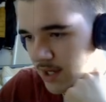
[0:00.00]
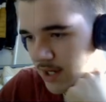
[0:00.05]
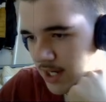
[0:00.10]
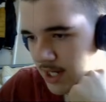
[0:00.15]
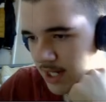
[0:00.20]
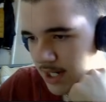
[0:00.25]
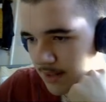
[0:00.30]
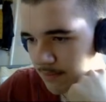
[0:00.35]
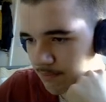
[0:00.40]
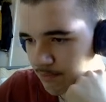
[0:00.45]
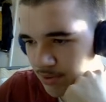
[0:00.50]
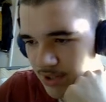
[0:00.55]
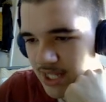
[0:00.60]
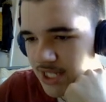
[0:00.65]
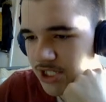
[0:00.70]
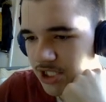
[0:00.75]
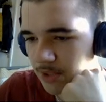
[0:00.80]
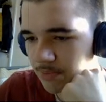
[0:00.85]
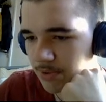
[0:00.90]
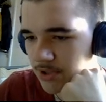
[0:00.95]
Brilliant
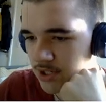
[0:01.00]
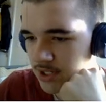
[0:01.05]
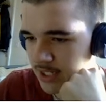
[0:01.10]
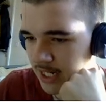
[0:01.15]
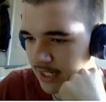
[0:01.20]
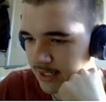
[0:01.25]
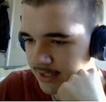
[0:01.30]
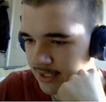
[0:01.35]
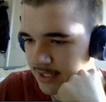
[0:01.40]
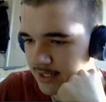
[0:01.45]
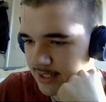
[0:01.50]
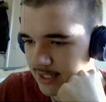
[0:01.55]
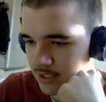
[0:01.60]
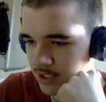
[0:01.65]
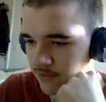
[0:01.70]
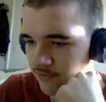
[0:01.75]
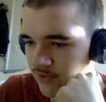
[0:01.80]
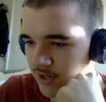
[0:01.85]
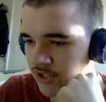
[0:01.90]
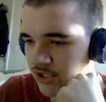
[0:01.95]
computer scientists and
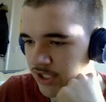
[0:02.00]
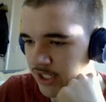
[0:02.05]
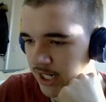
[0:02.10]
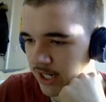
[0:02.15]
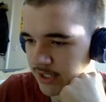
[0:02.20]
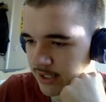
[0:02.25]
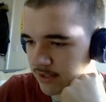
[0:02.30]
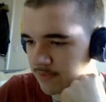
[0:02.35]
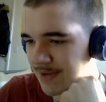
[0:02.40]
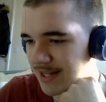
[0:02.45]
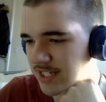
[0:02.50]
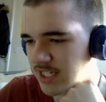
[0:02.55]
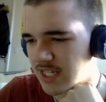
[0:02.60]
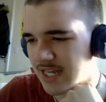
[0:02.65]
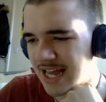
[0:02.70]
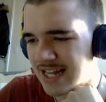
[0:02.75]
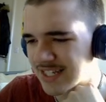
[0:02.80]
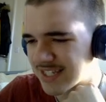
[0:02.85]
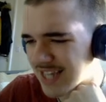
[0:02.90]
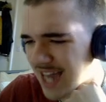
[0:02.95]
software engineers have spent
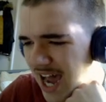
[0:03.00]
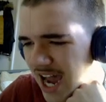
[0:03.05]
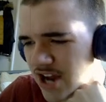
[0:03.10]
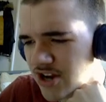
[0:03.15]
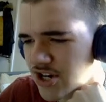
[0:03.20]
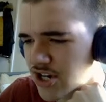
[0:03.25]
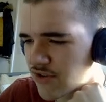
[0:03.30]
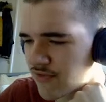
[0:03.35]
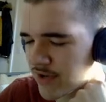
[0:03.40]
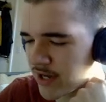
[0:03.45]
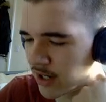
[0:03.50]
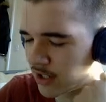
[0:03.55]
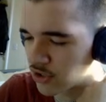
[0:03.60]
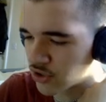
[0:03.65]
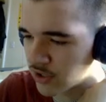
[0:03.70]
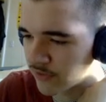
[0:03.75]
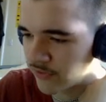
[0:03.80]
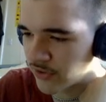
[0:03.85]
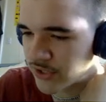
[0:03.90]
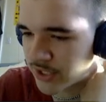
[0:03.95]
entire careers
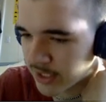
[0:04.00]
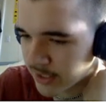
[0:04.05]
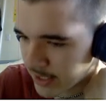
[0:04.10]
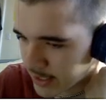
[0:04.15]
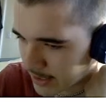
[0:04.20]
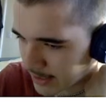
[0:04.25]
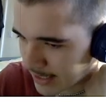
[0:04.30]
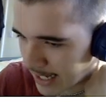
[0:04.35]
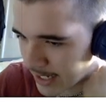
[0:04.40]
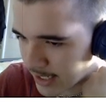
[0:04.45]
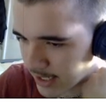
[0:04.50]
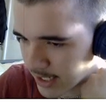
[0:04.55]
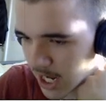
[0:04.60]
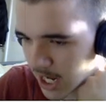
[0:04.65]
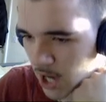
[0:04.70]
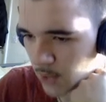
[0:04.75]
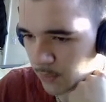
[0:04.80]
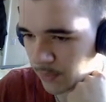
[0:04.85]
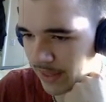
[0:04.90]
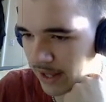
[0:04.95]
traversing this land
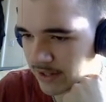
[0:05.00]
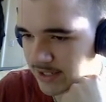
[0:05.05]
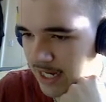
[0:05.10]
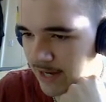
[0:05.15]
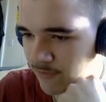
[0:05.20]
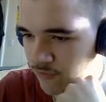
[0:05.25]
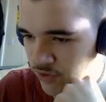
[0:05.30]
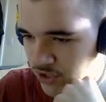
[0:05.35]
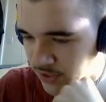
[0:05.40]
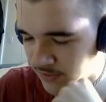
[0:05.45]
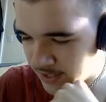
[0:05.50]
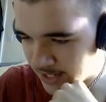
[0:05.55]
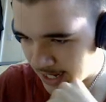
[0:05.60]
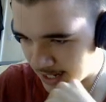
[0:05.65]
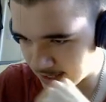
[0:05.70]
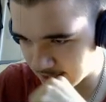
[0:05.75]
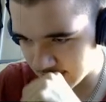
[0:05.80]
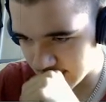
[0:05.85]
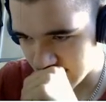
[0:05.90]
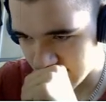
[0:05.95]
without ever reaching the
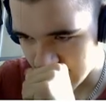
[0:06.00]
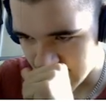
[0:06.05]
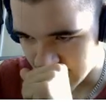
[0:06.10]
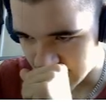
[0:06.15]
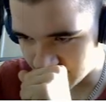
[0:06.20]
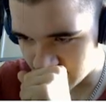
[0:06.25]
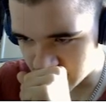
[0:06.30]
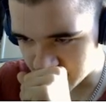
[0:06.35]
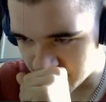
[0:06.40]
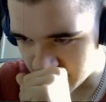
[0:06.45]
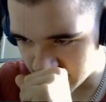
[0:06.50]
end. If this book is